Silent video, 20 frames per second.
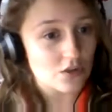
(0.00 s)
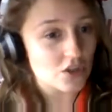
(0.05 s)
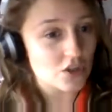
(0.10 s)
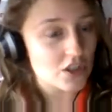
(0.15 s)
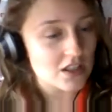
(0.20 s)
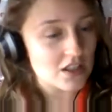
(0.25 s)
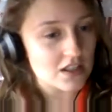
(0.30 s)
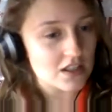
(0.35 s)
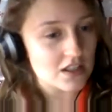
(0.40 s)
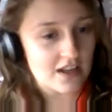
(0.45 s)

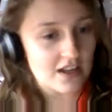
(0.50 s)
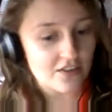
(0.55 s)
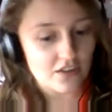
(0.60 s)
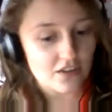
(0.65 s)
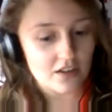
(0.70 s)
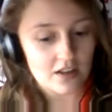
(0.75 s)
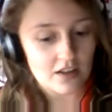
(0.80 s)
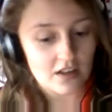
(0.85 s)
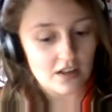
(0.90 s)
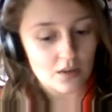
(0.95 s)
She didn't have
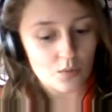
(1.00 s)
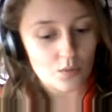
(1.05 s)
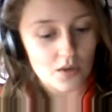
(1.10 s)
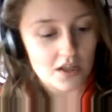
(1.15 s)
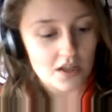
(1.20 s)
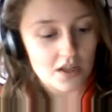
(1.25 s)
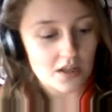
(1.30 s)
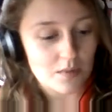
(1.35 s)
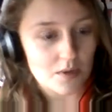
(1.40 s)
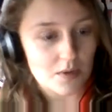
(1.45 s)
to like
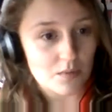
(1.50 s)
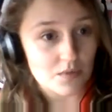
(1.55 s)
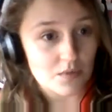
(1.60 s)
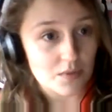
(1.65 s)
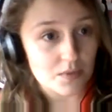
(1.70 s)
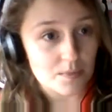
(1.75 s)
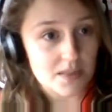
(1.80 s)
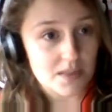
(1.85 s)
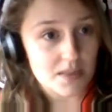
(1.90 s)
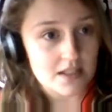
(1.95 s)
worry about
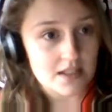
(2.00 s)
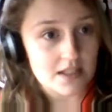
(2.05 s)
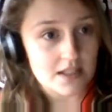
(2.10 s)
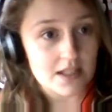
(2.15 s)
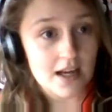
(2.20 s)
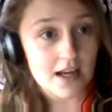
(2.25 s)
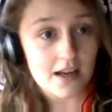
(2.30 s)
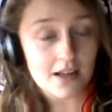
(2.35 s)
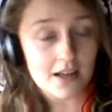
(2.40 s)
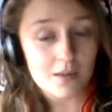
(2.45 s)
missing
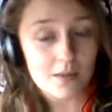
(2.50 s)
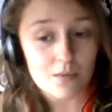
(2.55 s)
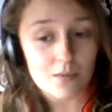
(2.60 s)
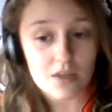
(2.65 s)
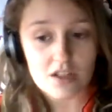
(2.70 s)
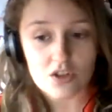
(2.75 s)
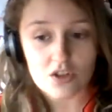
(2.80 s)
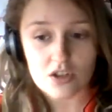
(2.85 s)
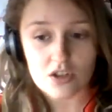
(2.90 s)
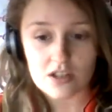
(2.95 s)
time.
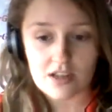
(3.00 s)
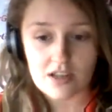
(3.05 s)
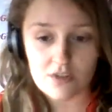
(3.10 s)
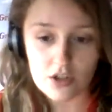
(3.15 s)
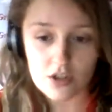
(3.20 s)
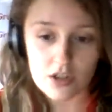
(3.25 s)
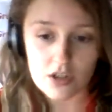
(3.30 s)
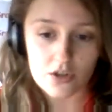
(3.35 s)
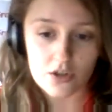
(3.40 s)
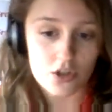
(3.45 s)
They just gave her
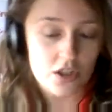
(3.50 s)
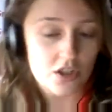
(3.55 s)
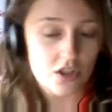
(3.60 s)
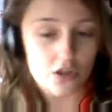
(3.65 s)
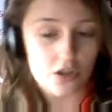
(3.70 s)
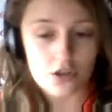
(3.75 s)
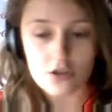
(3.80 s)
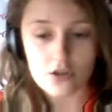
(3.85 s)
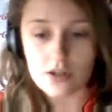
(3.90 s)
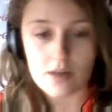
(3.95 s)
another
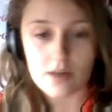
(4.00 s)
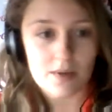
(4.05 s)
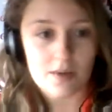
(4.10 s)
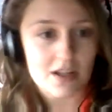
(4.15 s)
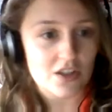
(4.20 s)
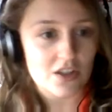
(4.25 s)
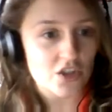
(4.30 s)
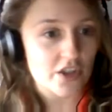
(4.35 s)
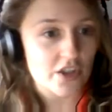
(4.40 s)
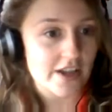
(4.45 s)
teacher straight
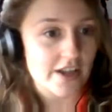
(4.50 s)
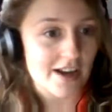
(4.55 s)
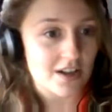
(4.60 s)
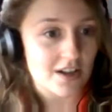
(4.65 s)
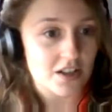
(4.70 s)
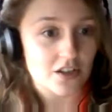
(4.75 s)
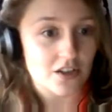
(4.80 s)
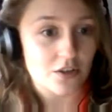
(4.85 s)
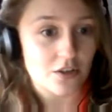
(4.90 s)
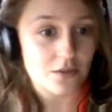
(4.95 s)
away and she
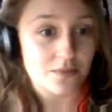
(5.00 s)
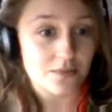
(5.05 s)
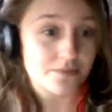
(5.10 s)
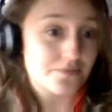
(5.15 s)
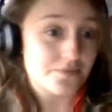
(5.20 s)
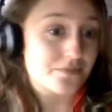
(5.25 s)
carried on.